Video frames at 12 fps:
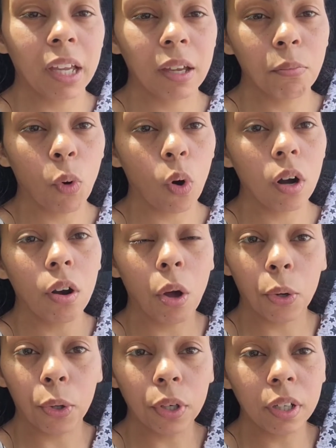make it more
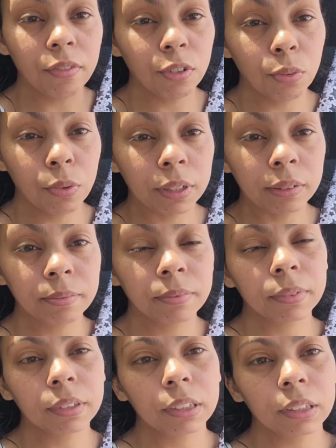longer if you want.
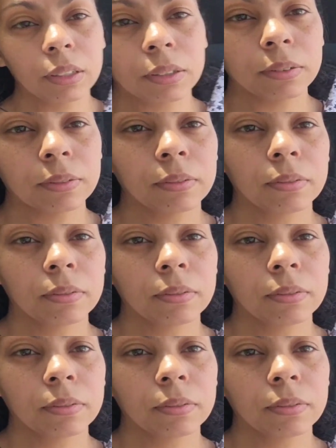So